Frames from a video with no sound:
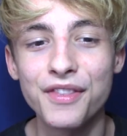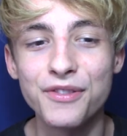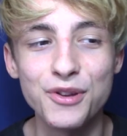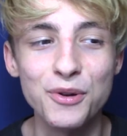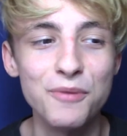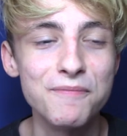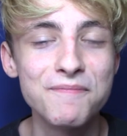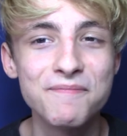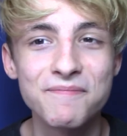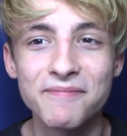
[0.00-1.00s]
do,
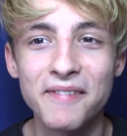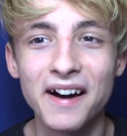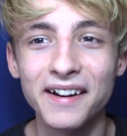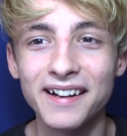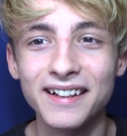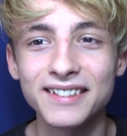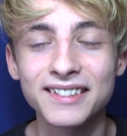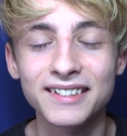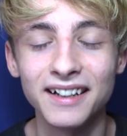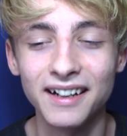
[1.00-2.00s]
I guess.
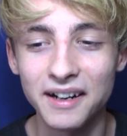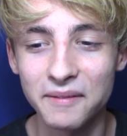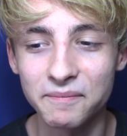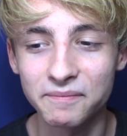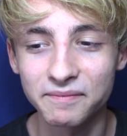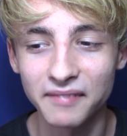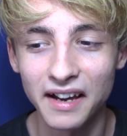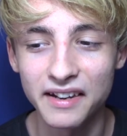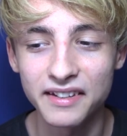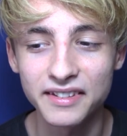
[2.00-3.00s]
I
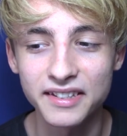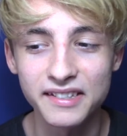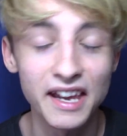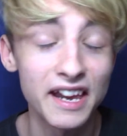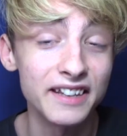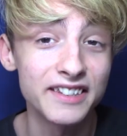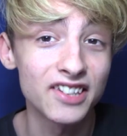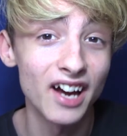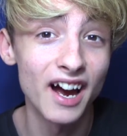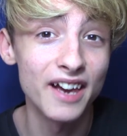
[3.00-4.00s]
just stay
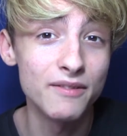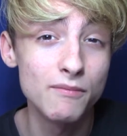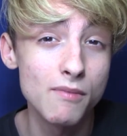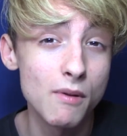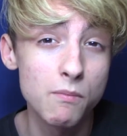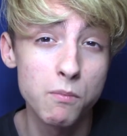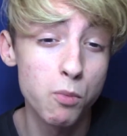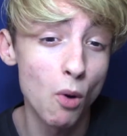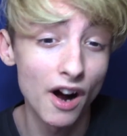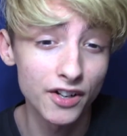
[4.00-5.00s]
inside,
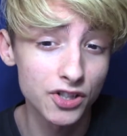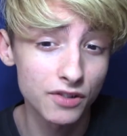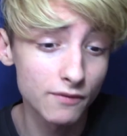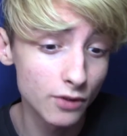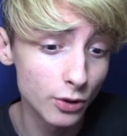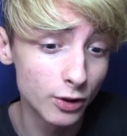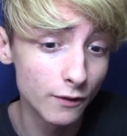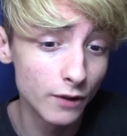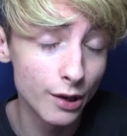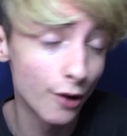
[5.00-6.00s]
watch YouTube
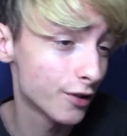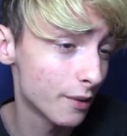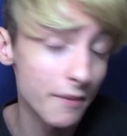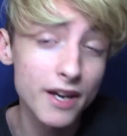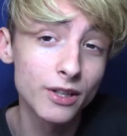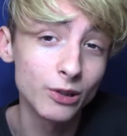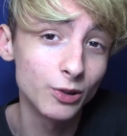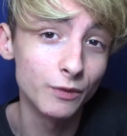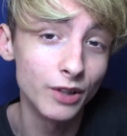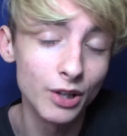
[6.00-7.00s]
videos, and make YouTube
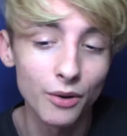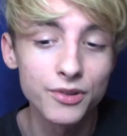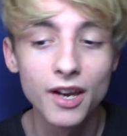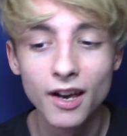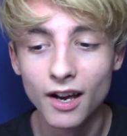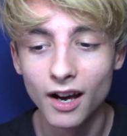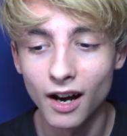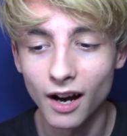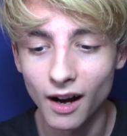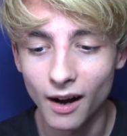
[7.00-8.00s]
videos.
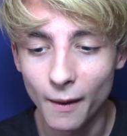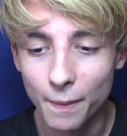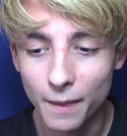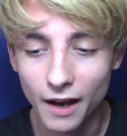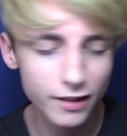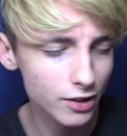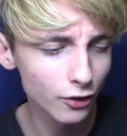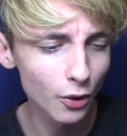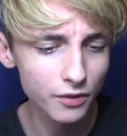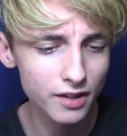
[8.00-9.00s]
I still
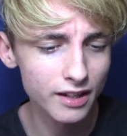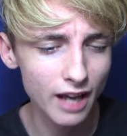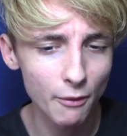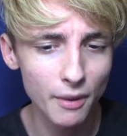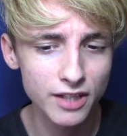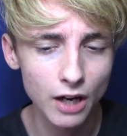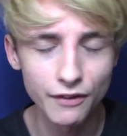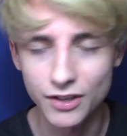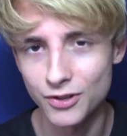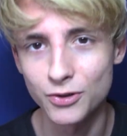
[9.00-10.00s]
don't count myself
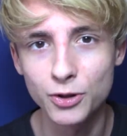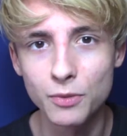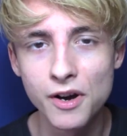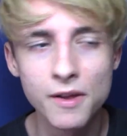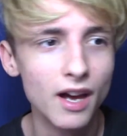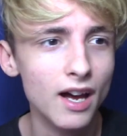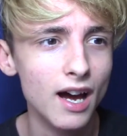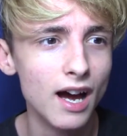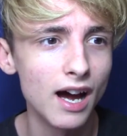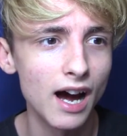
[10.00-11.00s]
as a YouTuber.
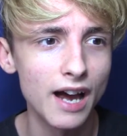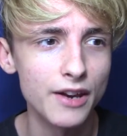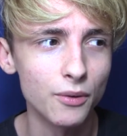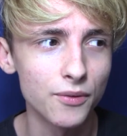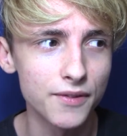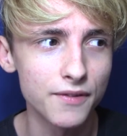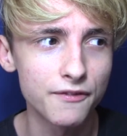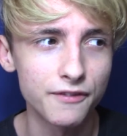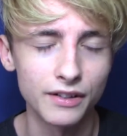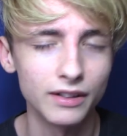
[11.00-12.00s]
I don't
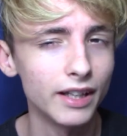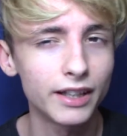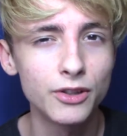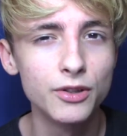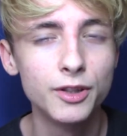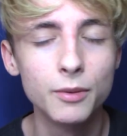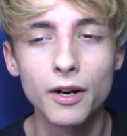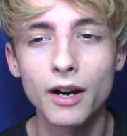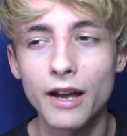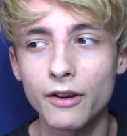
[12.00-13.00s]
feel like a
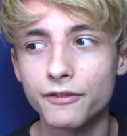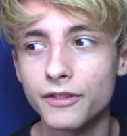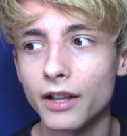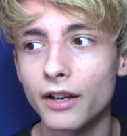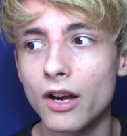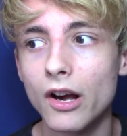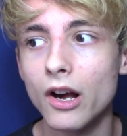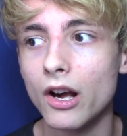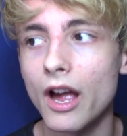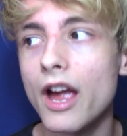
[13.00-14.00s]
YouTuber. I don't feel like,
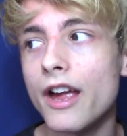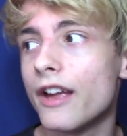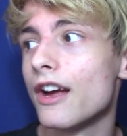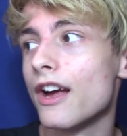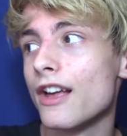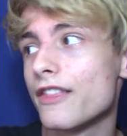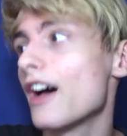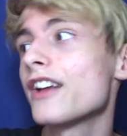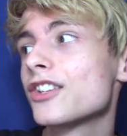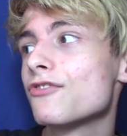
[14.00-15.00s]
hey,
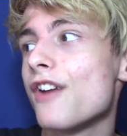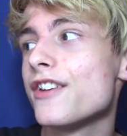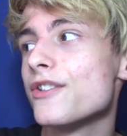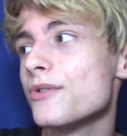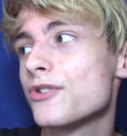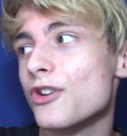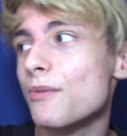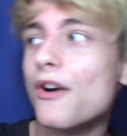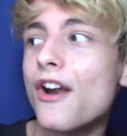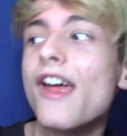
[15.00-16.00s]
that's a great
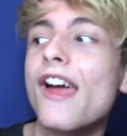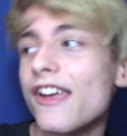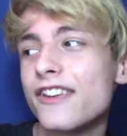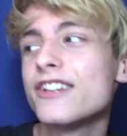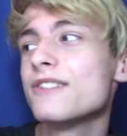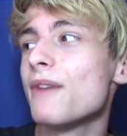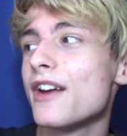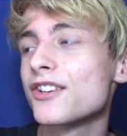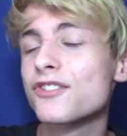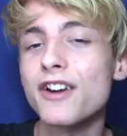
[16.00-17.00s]
YouTuber. He
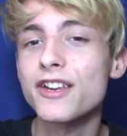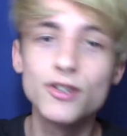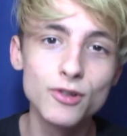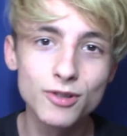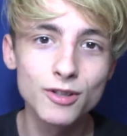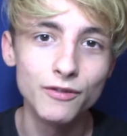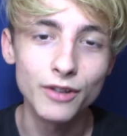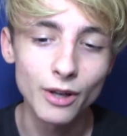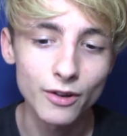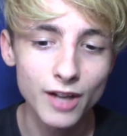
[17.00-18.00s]
makes great YouTube
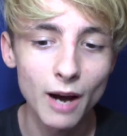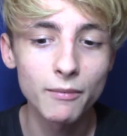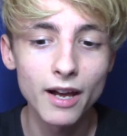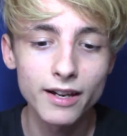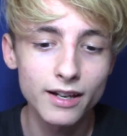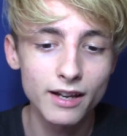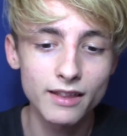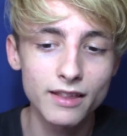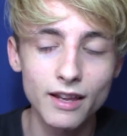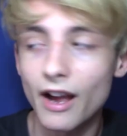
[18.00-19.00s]
videos. I'm like,
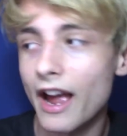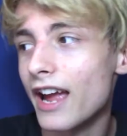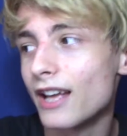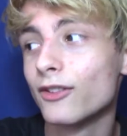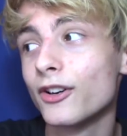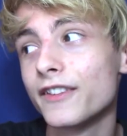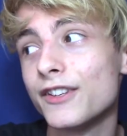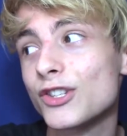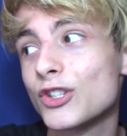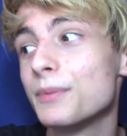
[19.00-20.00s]
hey, look at this
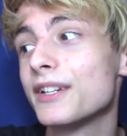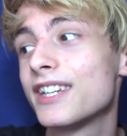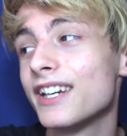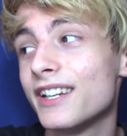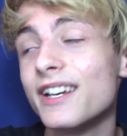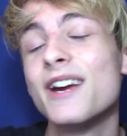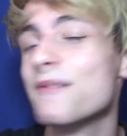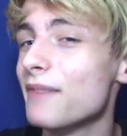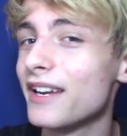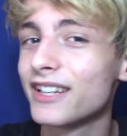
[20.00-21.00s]
stupid kid
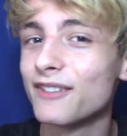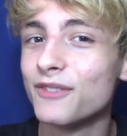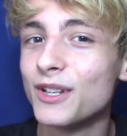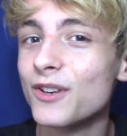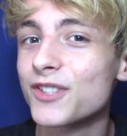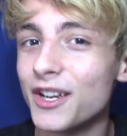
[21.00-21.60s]
making videos on